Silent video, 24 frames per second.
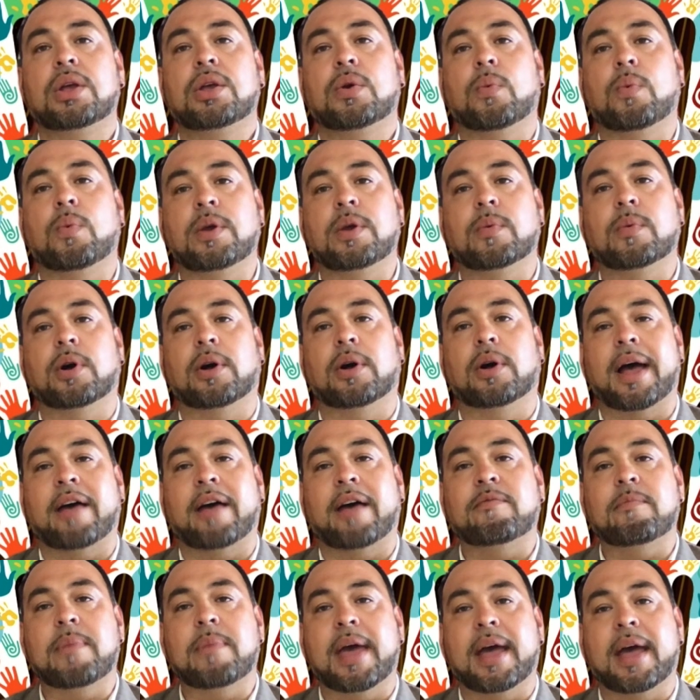we will
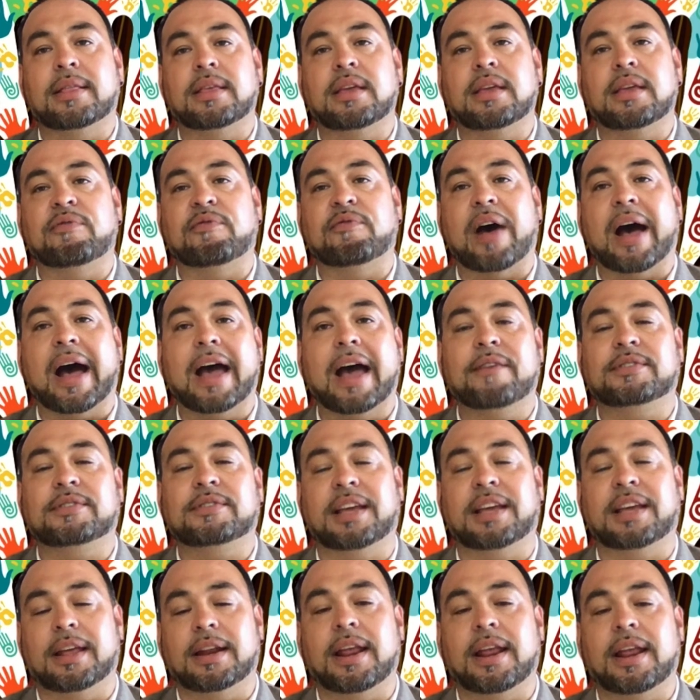have met the 5,
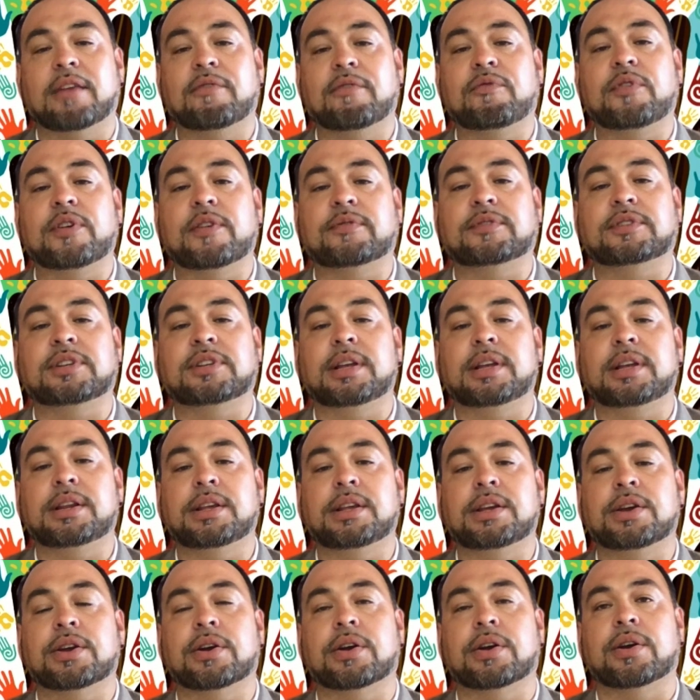10, and
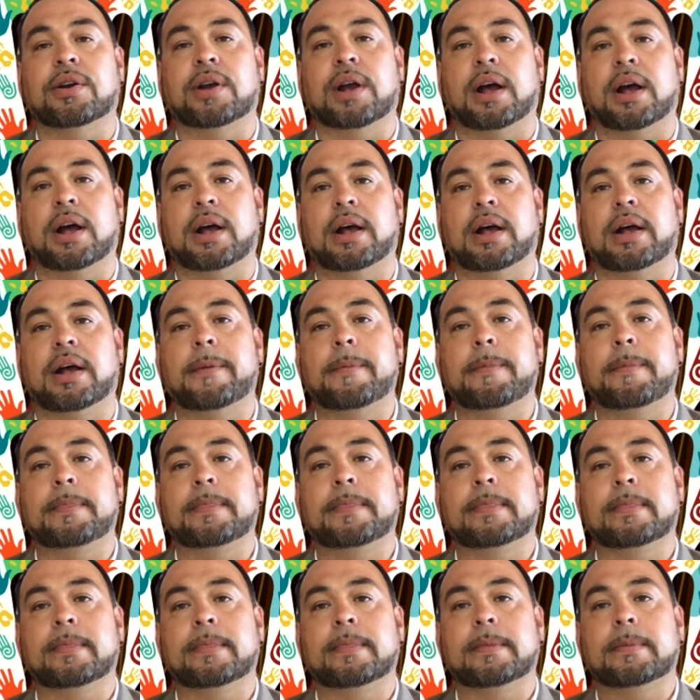15-year
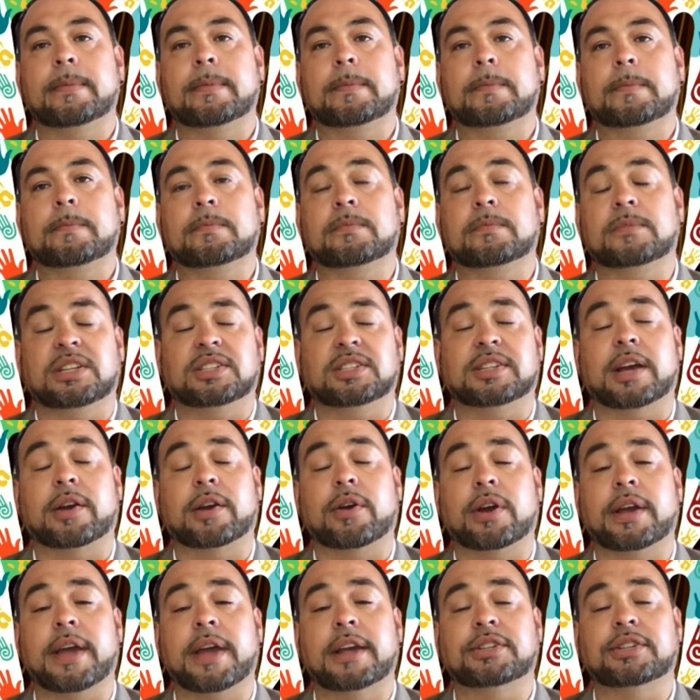
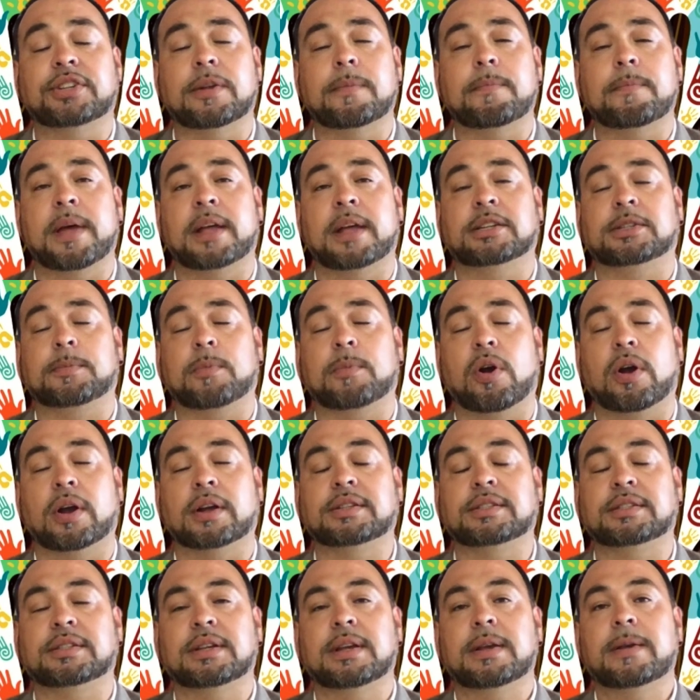desegregation
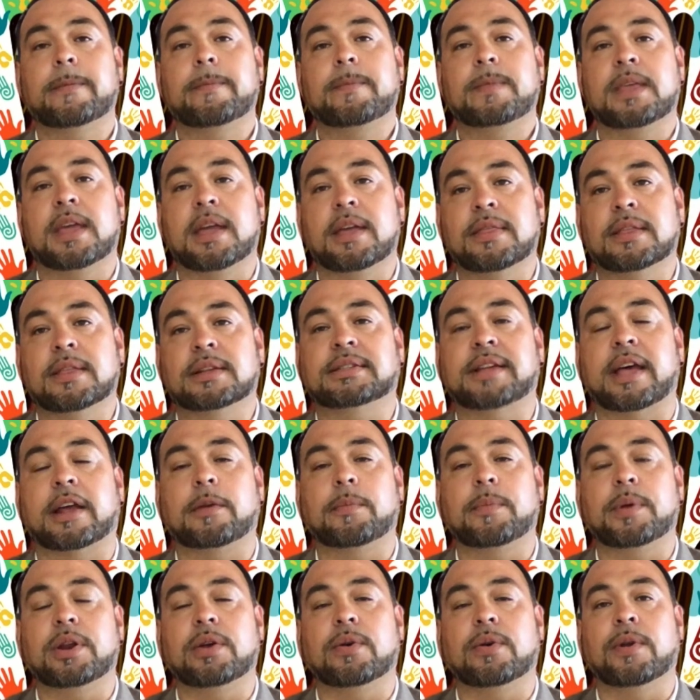benchmarks in the
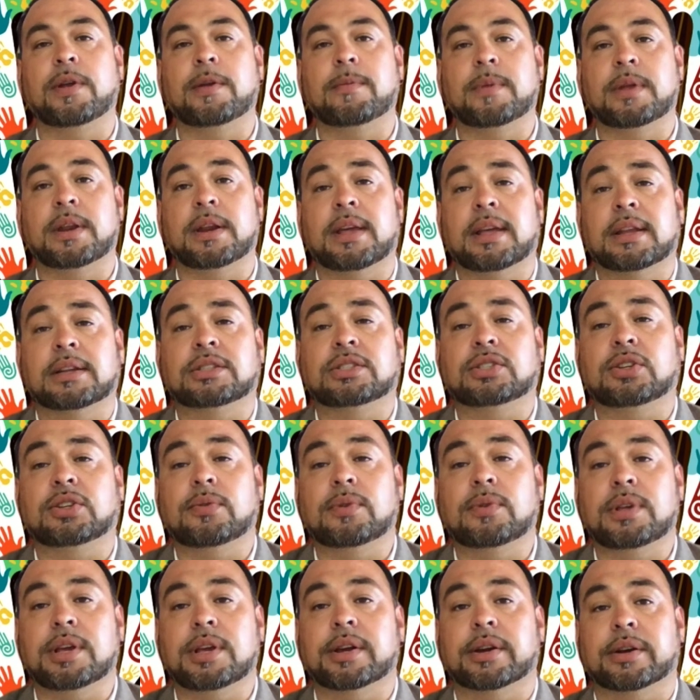settlement agreement in 2
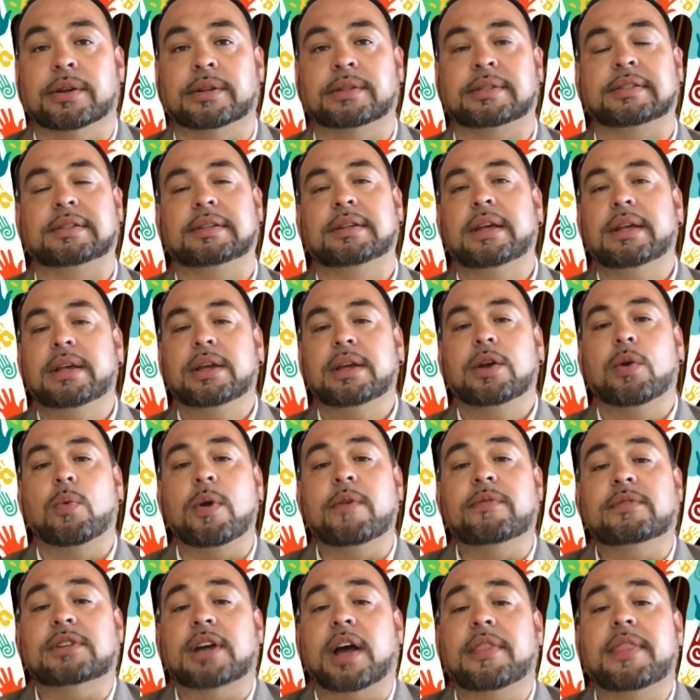years.
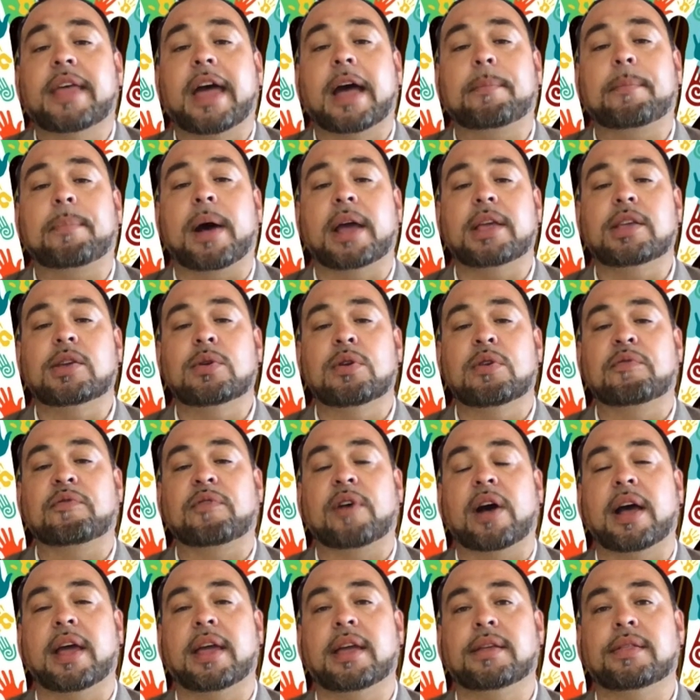We've done that by
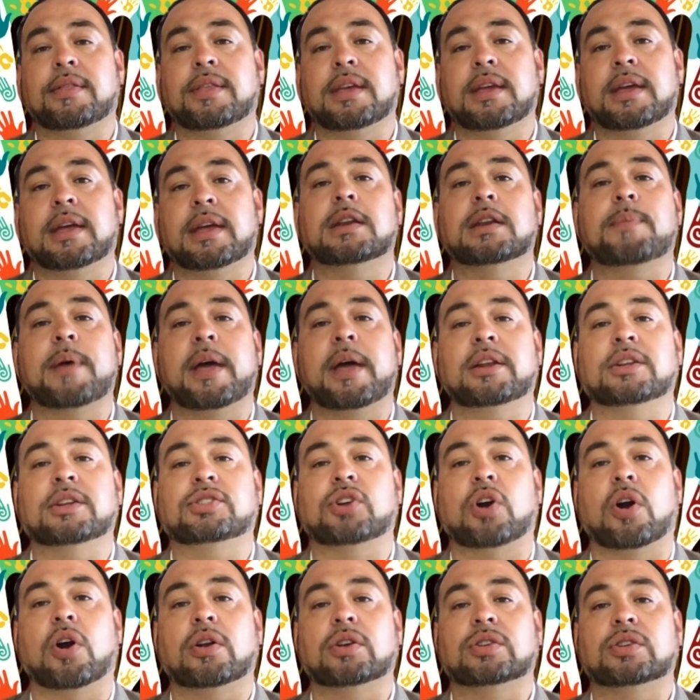unifying the independent
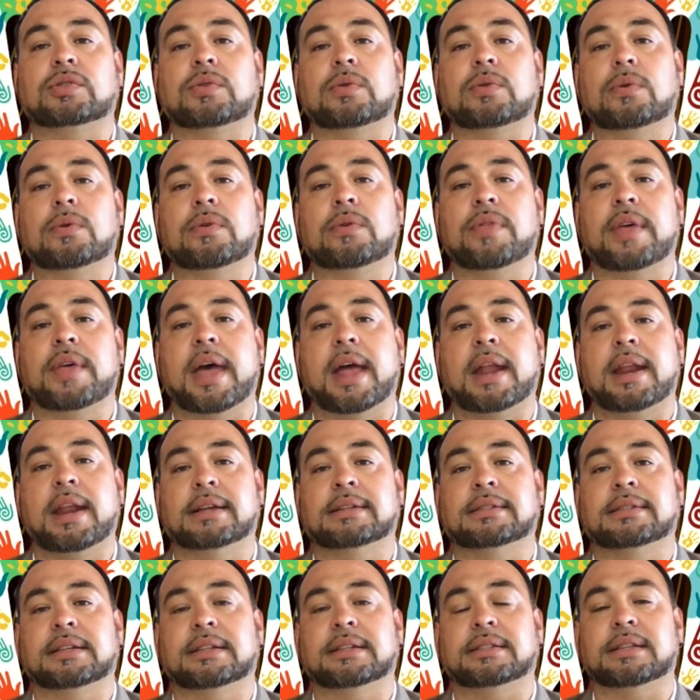charter school that
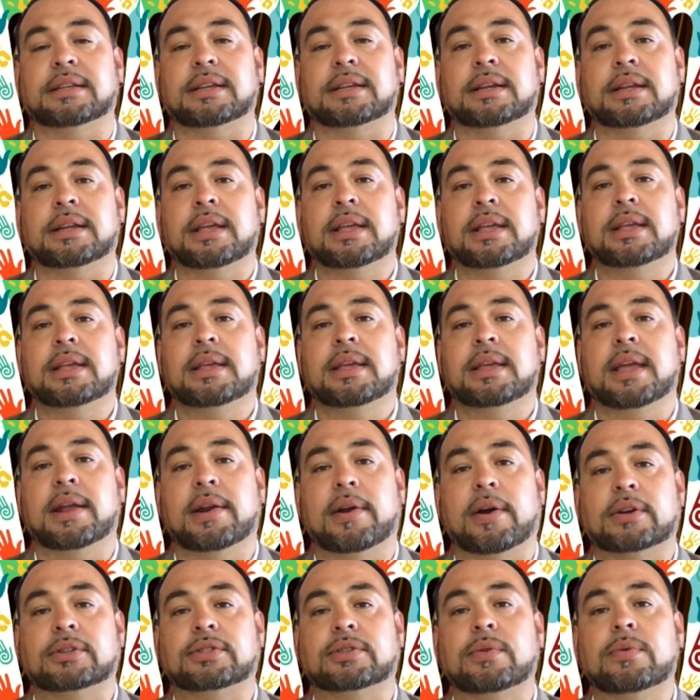existed in
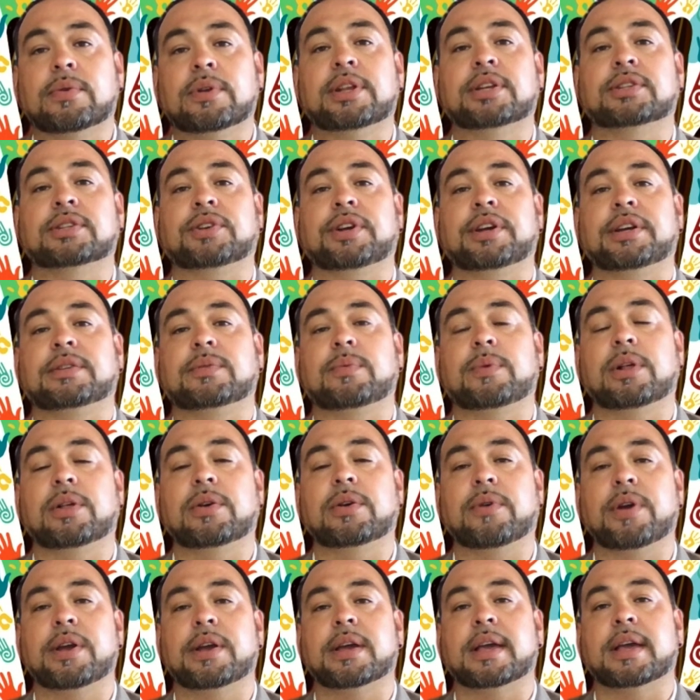our school district, Willow
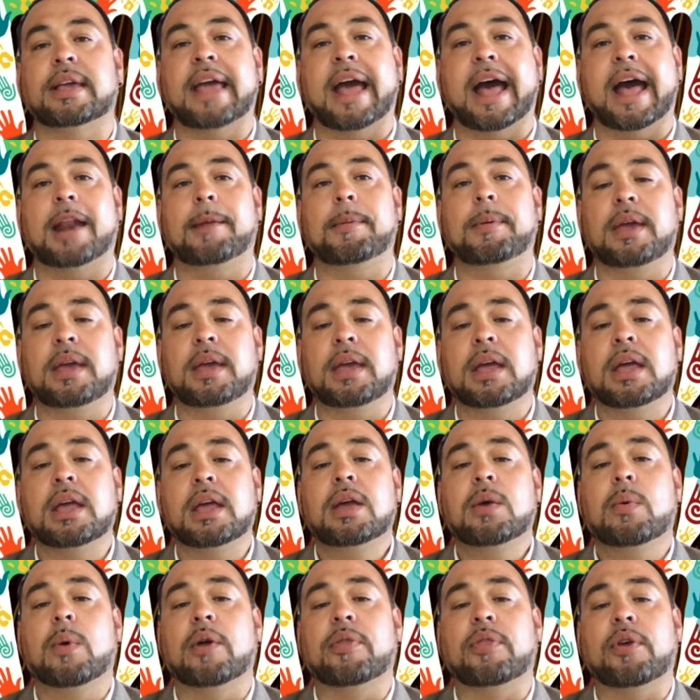Creek Academy,
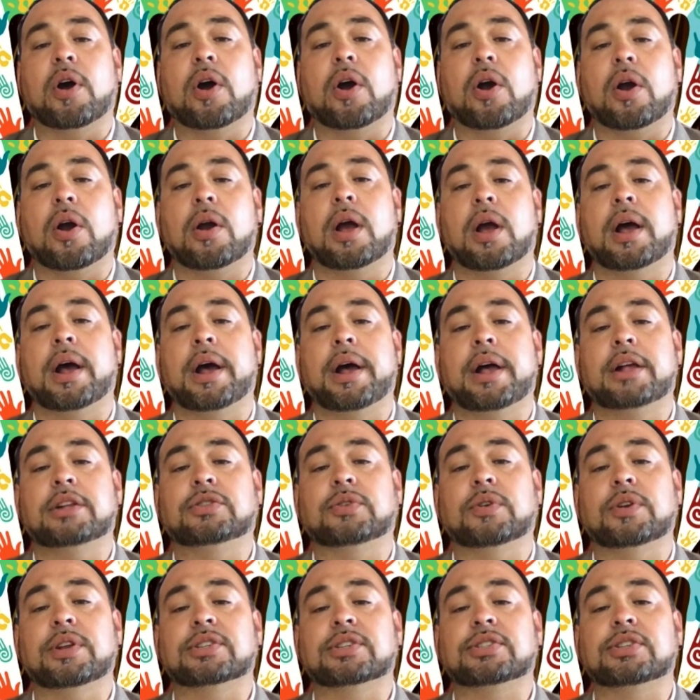with our
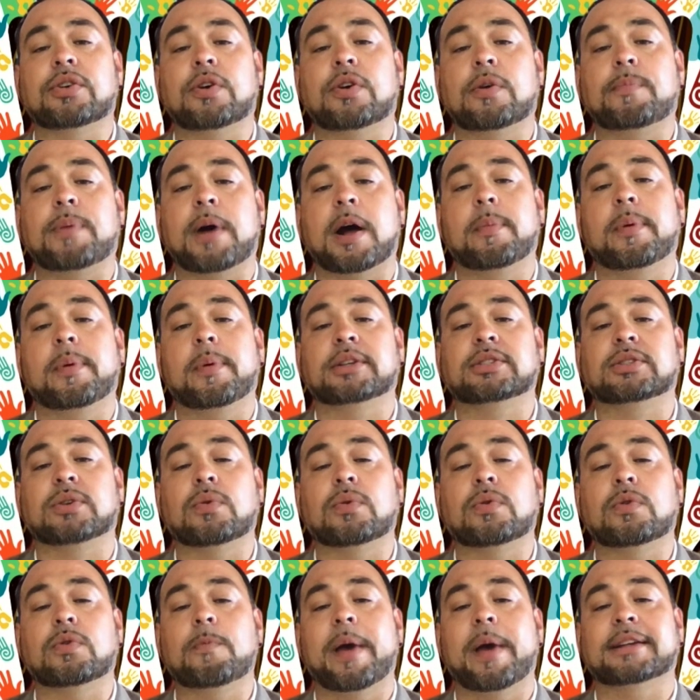traditional public
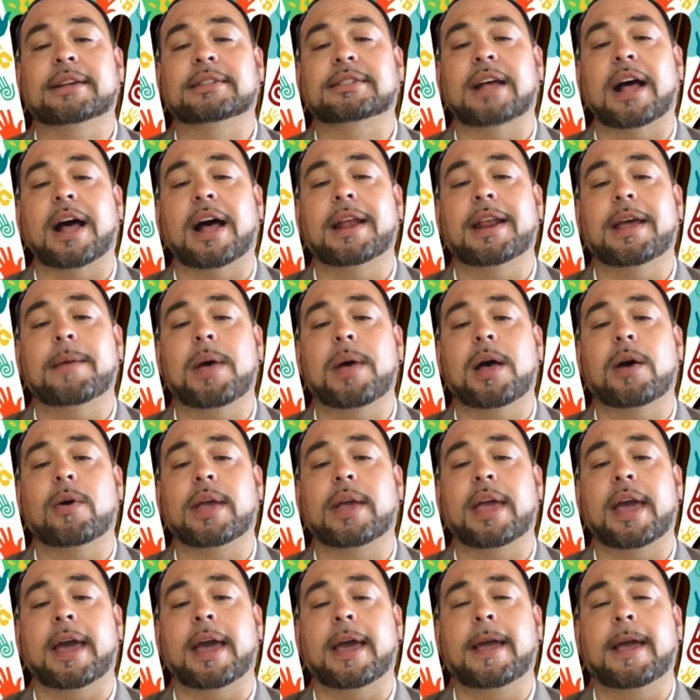school, Bayside
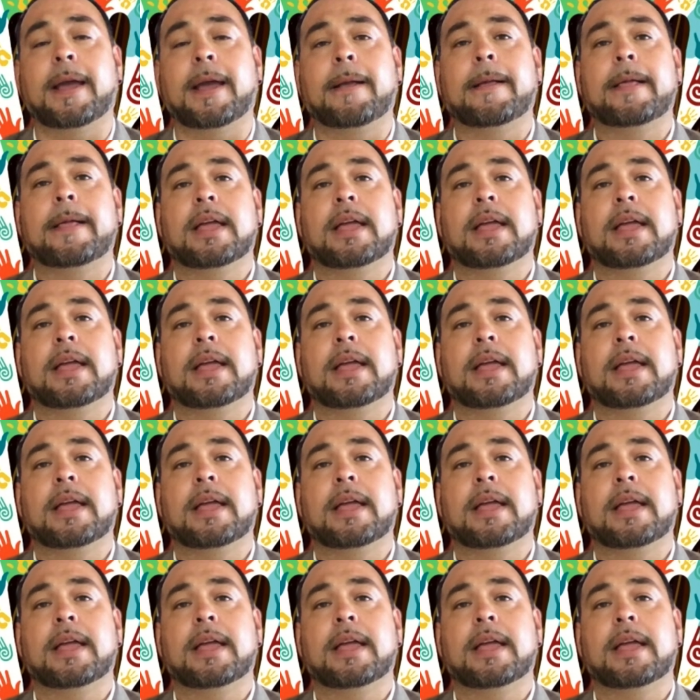MLK.